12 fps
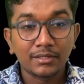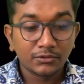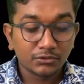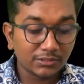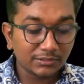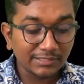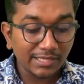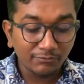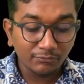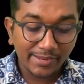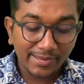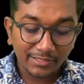So the
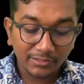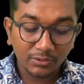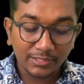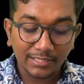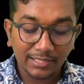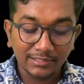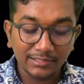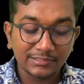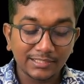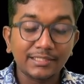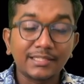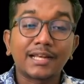same way you can
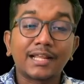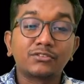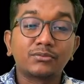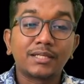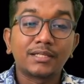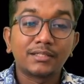understand here as well.